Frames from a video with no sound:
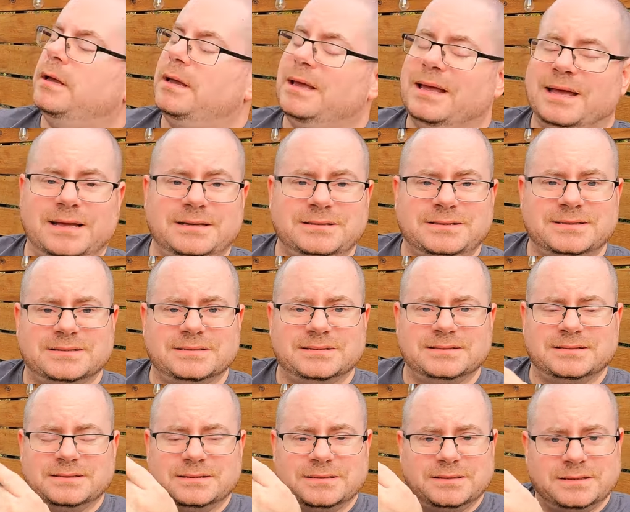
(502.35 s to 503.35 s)
And
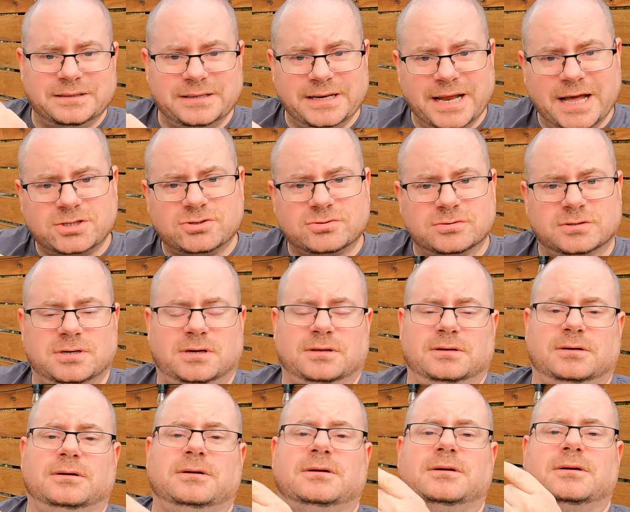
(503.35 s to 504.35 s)
natural
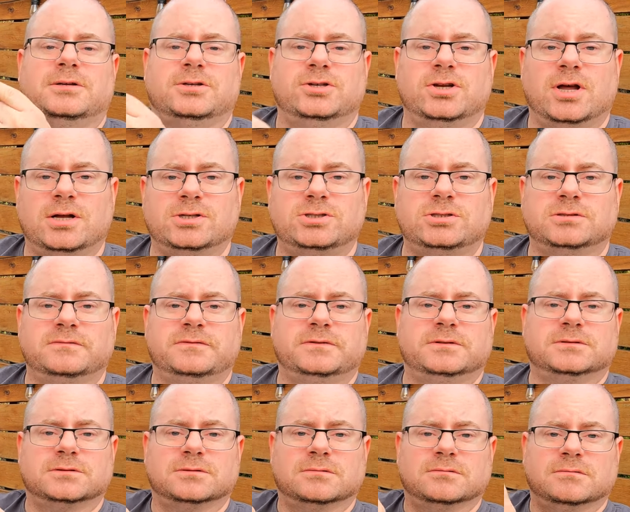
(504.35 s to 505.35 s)
color,
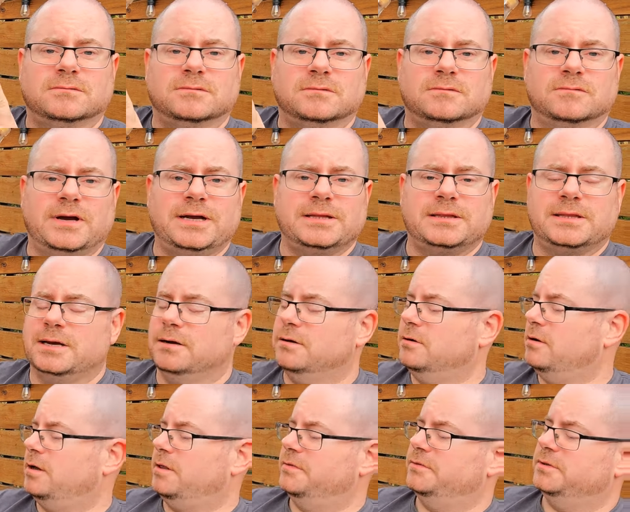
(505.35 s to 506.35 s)
non-chillfiltered, right
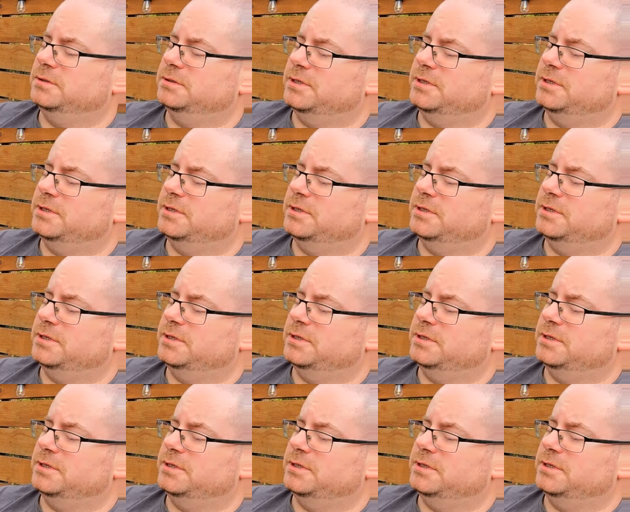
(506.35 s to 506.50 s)
there on the